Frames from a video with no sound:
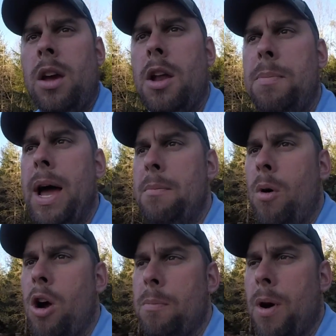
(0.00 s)
Gonna buy
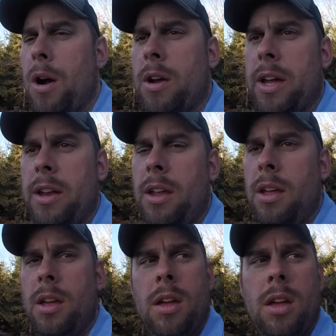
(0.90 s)
more bark, and
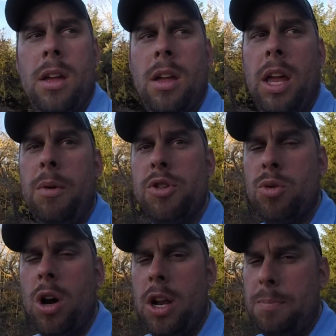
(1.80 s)
he was
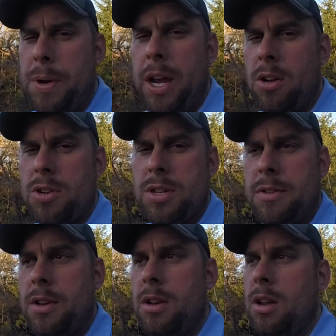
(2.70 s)
running a Peterson
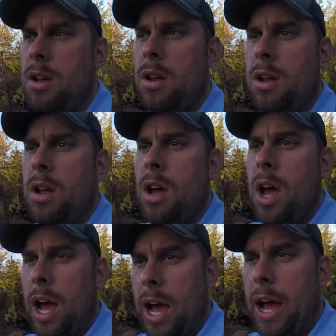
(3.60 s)

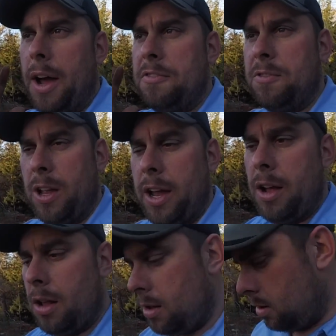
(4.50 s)

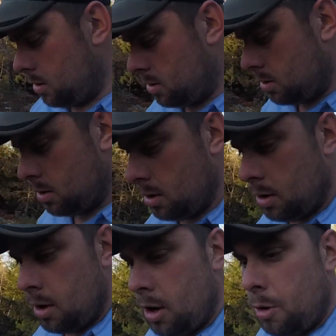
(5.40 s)
flail
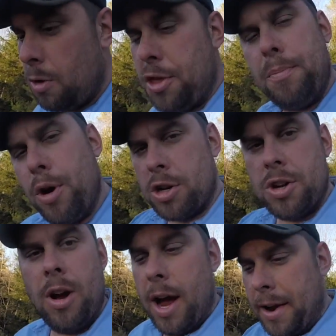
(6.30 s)
with a
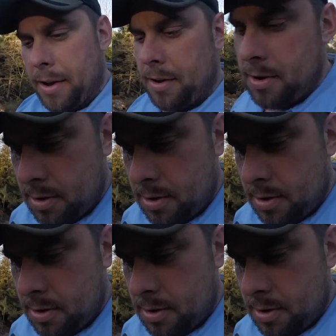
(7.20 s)
pusher on it.